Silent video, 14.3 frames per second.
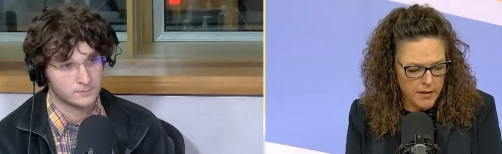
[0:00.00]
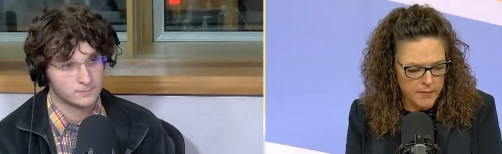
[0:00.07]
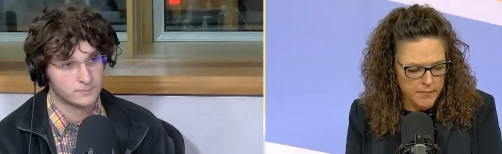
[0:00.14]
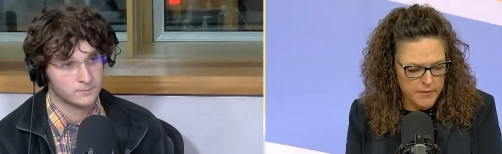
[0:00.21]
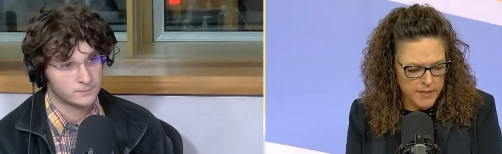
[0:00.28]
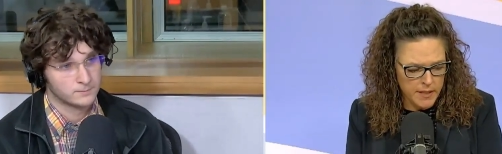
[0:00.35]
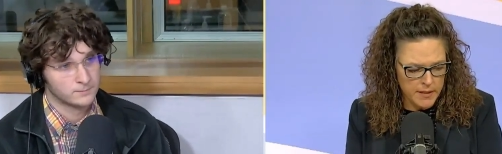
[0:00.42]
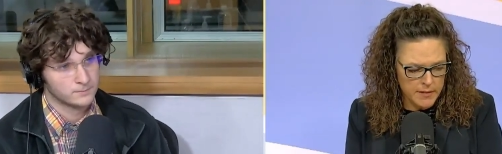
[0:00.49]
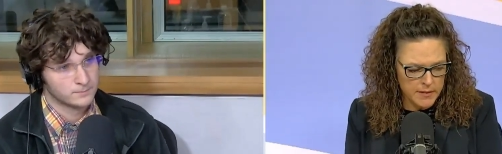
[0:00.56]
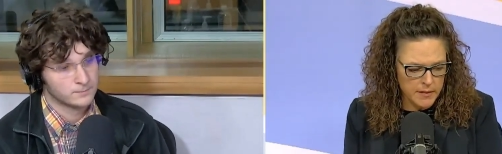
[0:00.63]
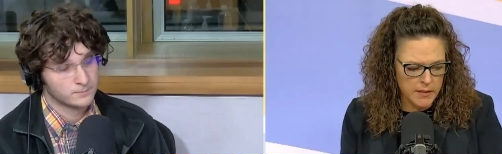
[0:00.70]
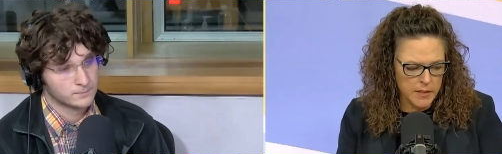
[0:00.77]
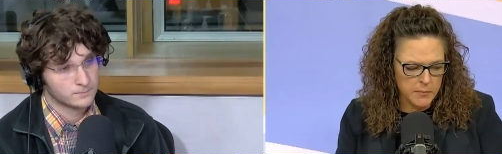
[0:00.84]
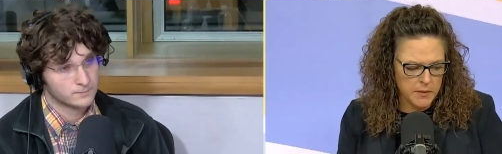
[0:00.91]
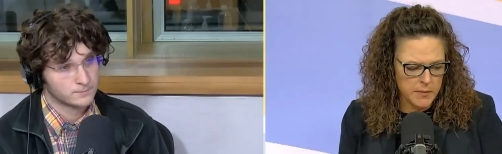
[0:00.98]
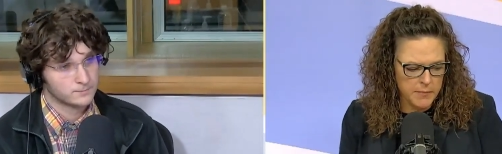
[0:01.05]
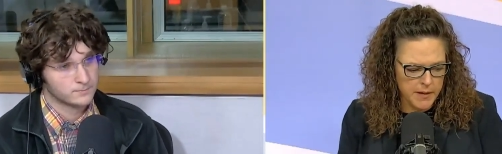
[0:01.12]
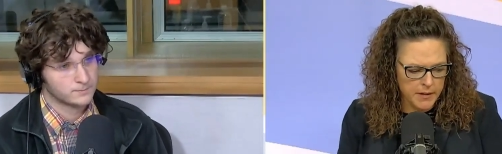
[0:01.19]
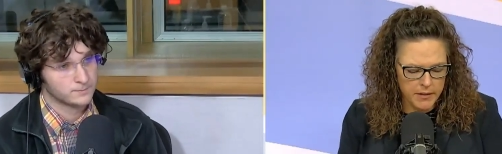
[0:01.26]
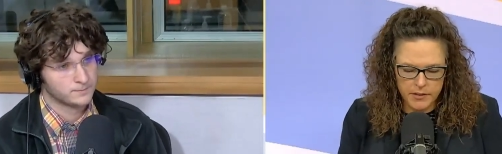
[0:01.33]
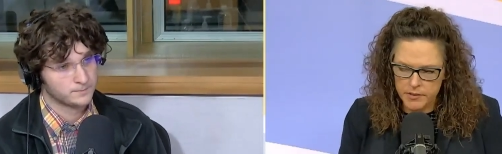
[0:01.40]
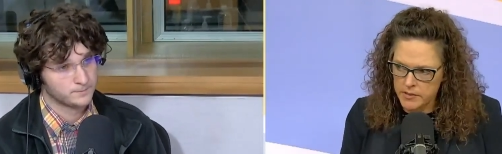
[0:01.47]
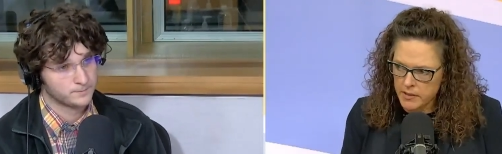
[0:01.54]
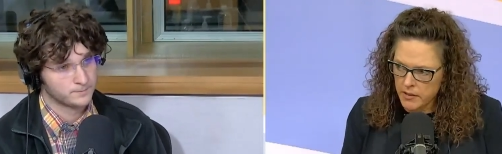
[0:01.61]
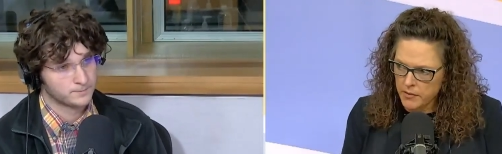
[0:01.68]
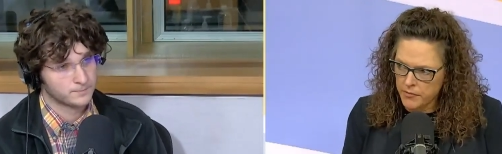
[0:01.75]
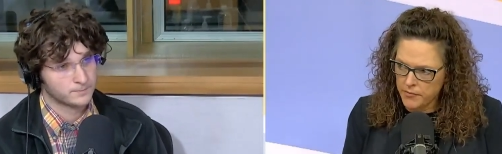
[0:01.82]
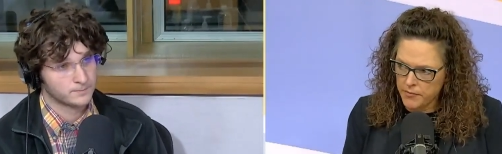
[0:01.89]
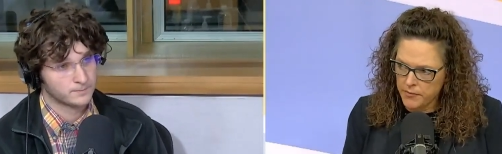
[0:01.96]
Speaker 1: Um, tell us a little bit about
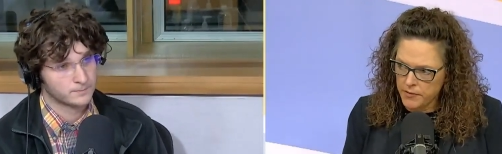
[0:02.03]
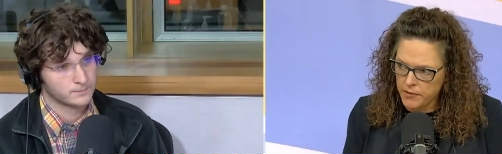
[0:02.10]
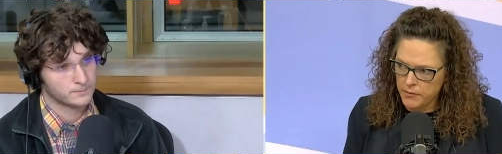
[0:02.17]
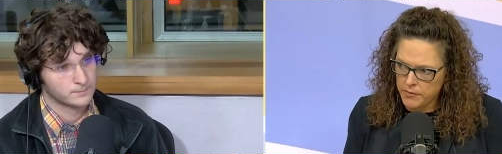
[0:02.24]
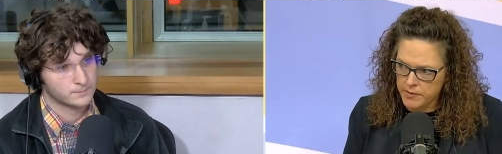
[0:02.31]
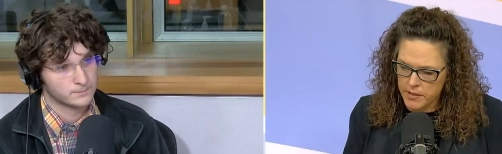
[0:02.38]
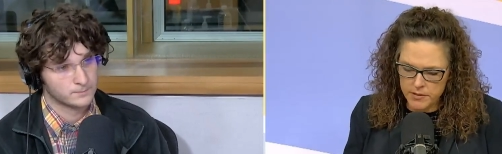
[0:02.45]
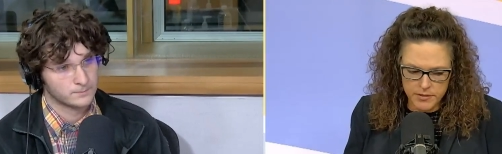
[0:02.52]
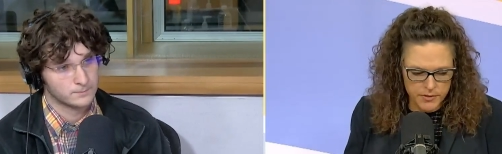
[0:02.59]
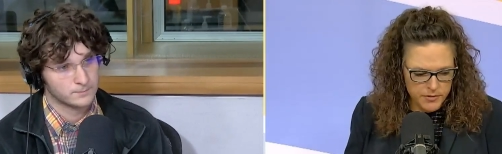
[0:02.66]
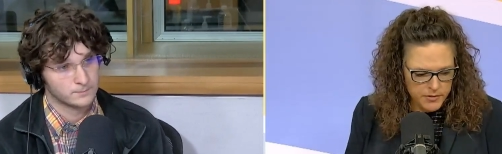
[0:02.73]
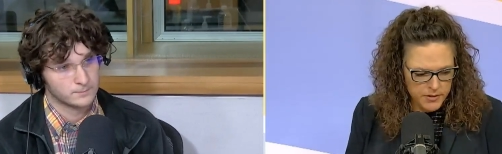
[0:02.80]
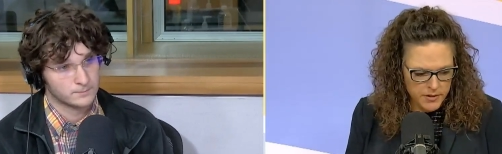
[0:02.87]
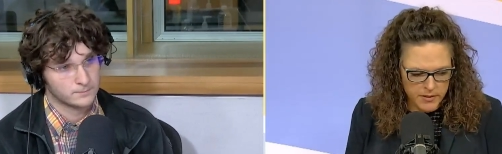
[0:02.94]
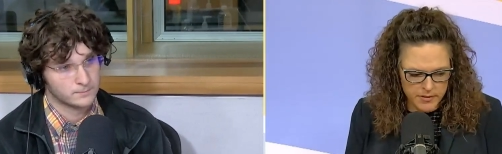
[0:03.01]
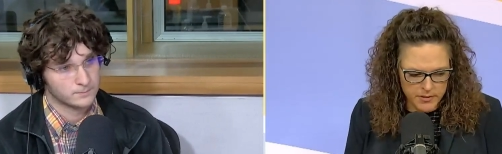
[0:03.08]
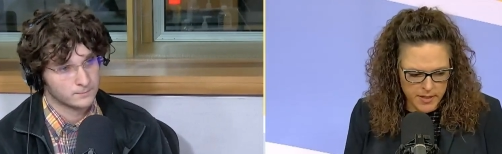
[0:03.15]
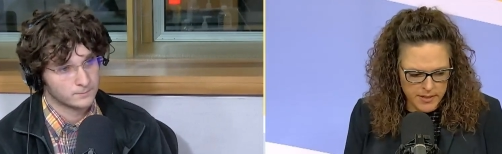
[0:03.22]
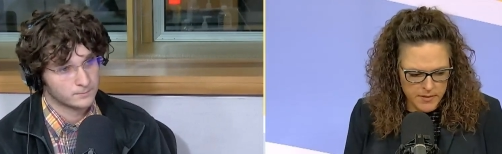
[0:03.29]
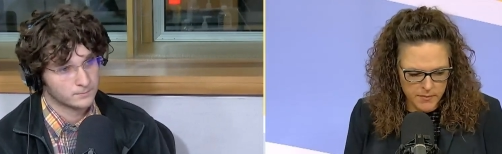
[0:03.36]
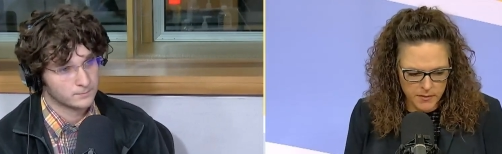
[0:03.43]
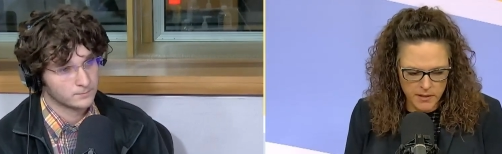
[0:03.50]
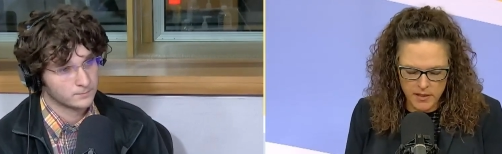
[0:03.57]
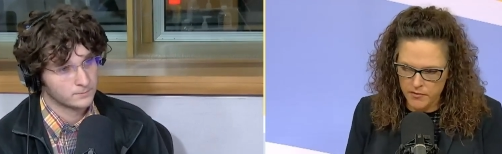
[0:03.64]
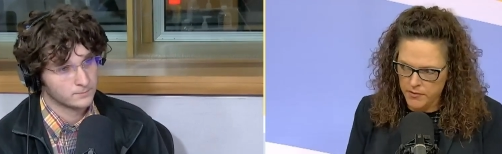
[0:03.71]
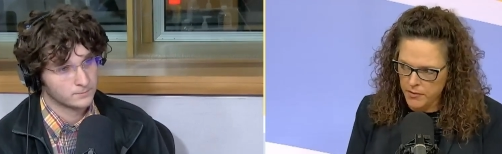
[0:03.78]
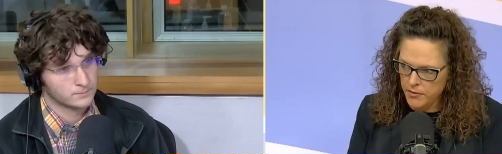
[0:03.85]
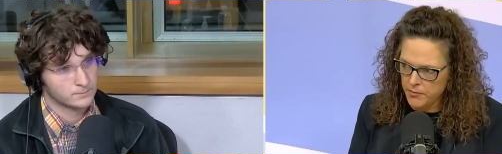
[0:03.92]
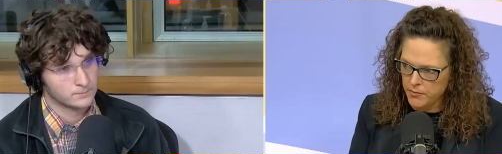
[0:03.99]
yourself. You said you're Jacksonville
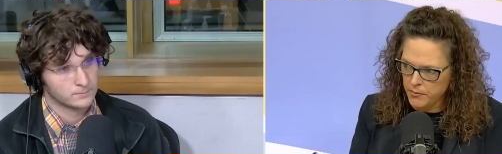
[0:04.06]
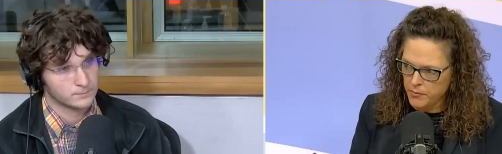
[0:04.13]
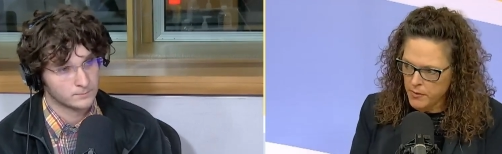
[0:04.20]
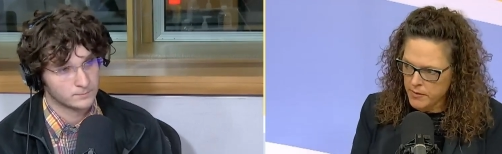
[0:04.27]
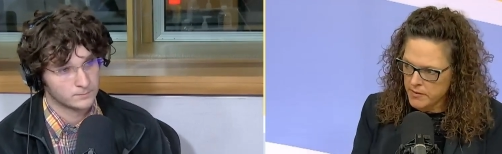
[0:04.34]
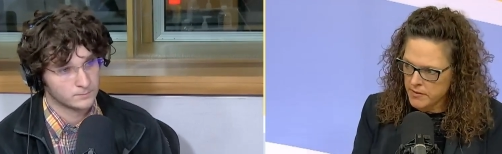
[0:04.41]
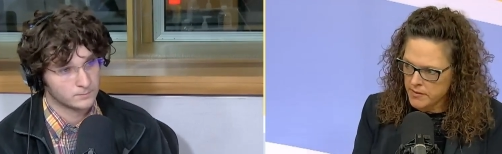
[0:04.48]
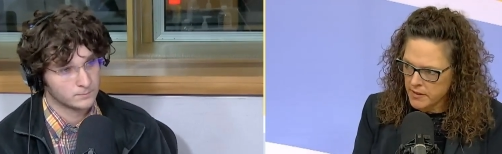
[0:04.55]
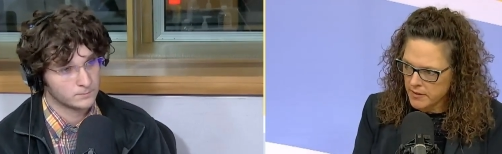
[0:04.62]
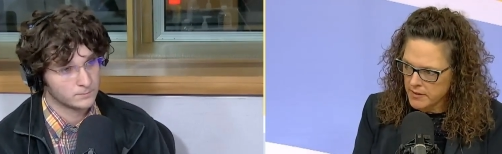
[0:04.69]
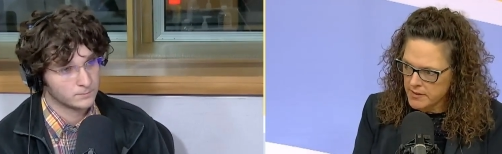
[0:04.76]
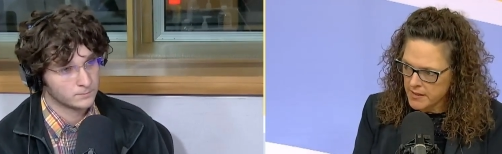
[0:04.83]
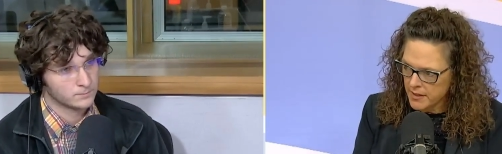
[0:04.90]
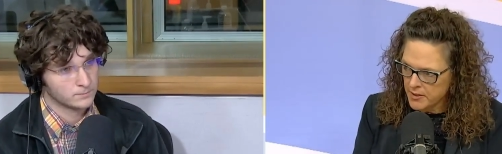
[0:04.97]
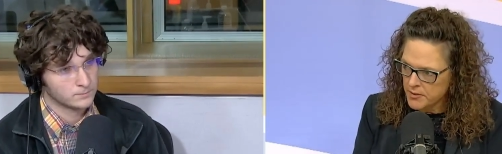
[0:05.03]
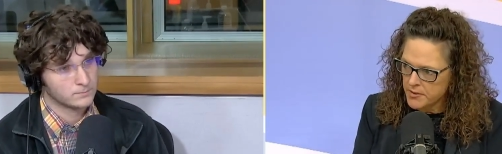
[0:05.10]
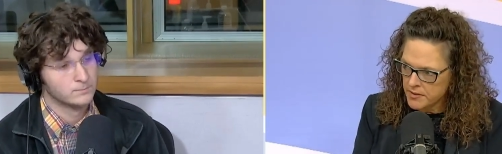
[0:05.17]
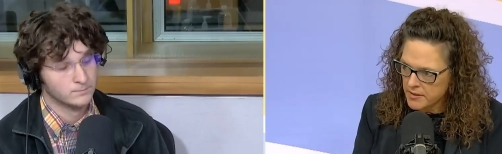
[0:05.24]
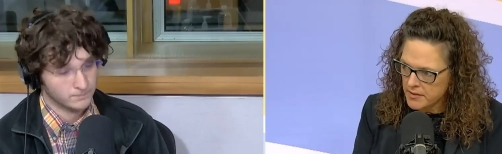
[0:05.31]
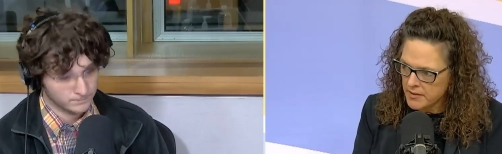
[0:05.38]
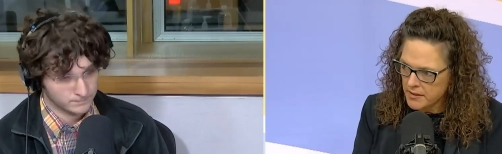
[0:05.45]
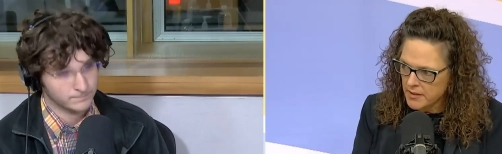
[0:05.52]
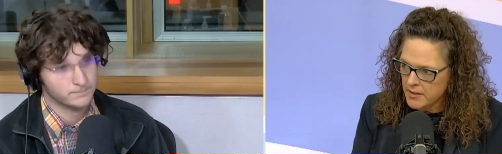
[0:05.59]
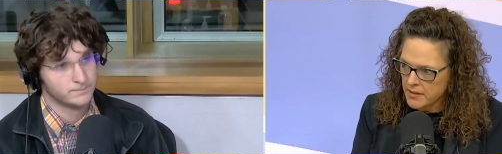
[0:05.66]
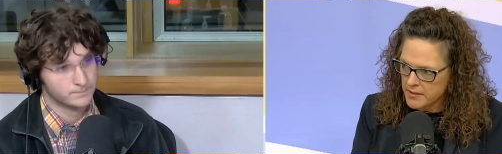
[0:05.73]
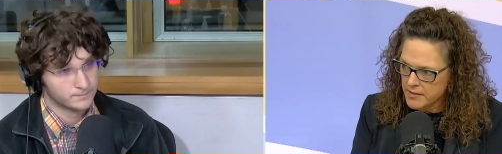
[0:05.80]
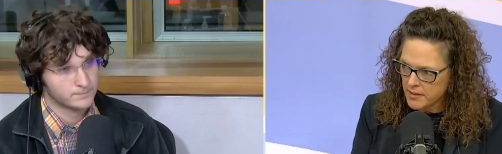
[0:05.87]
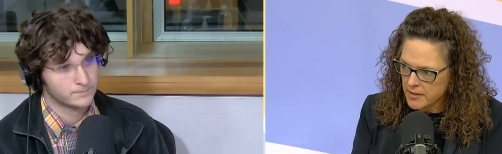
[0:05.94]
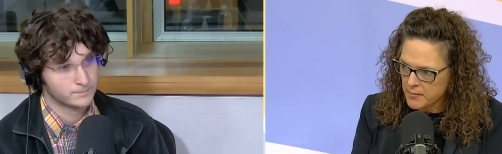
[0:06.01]
native. You went to Douglas Anderson, mm-hmm.
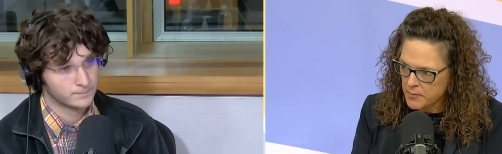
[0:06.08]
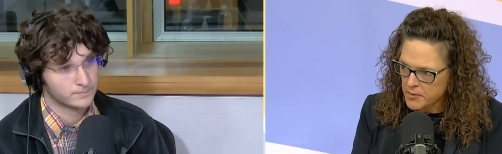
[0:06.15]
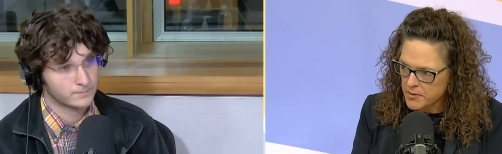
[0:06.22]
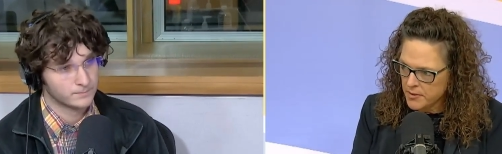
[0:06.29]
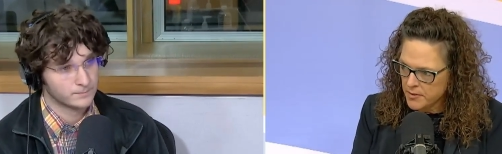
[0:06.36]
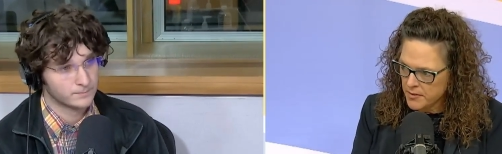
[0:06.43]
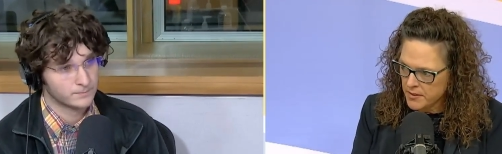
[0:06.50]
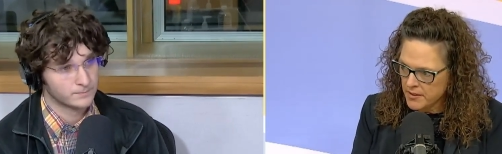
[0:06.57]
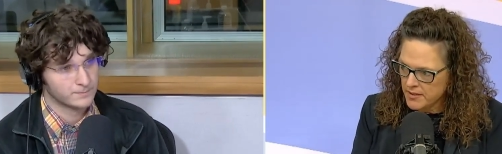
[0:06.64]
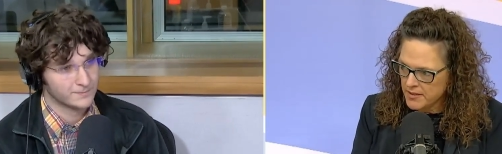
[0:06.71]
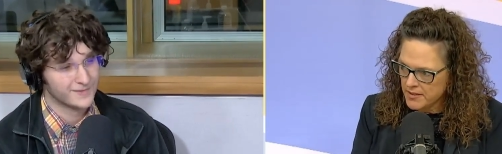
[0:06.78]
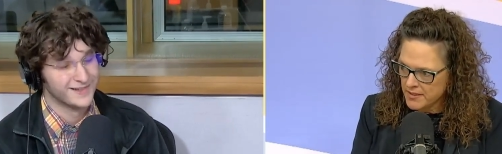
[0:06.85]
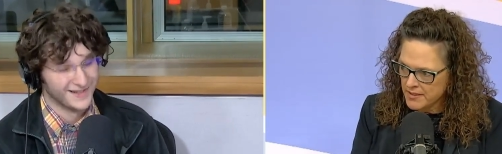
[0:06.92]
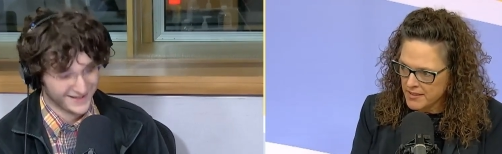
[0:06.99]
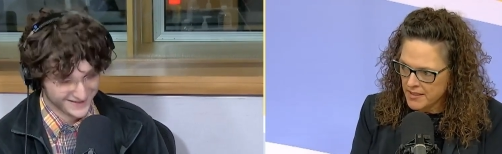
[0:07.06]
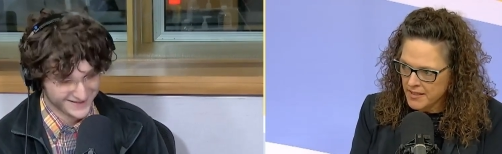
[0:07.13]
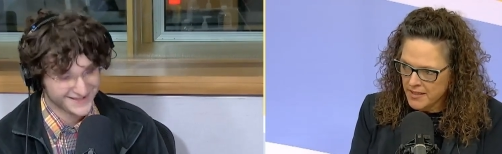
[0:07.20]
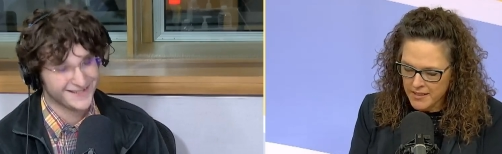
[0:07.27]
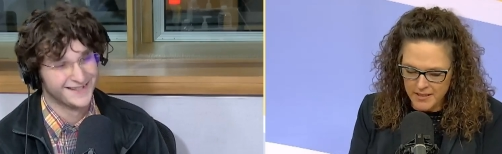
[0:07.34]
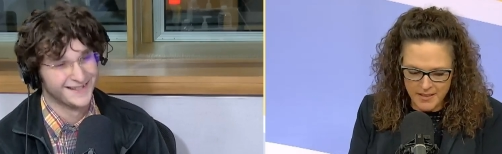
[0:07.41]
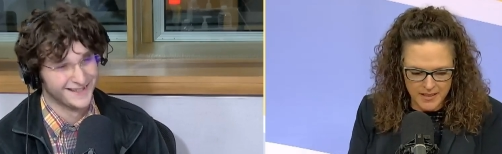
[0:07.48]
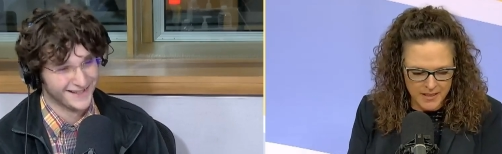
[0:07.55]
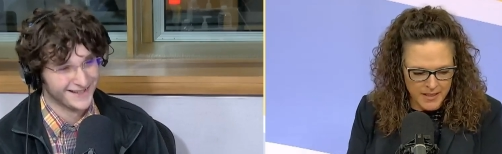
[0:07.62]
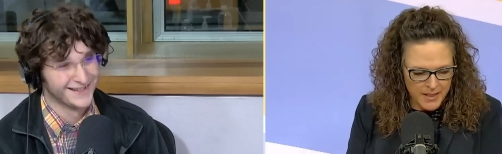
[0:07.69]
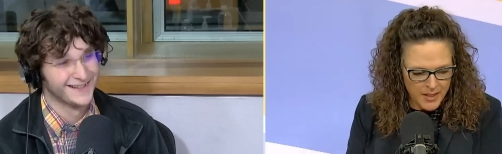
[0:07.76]
studied musical theater. Yes. Yeah.